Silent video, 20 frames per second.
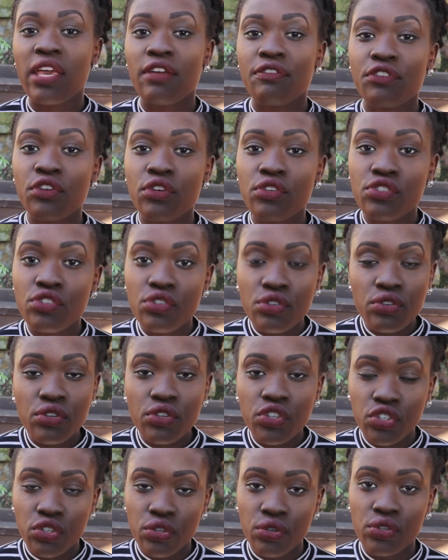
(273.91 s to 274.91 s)
If you
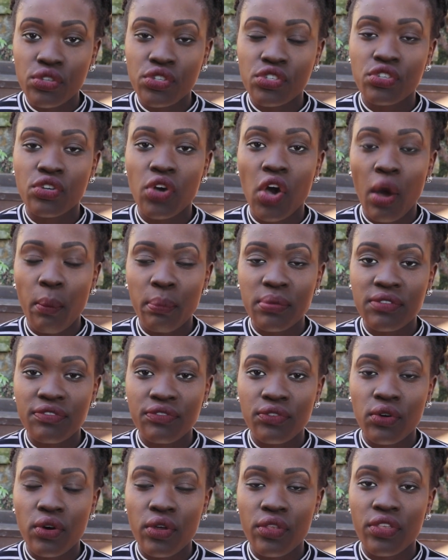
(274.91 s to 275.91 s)
do choose to opt
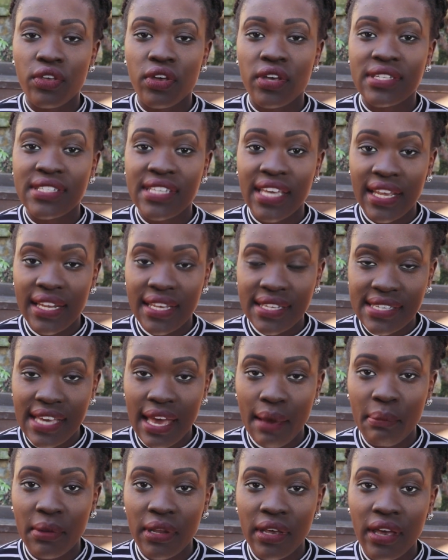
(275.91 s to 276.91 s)
for the daily
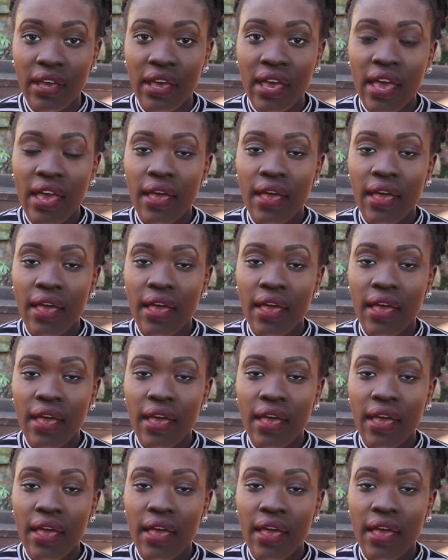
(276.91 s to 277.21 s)
tablet,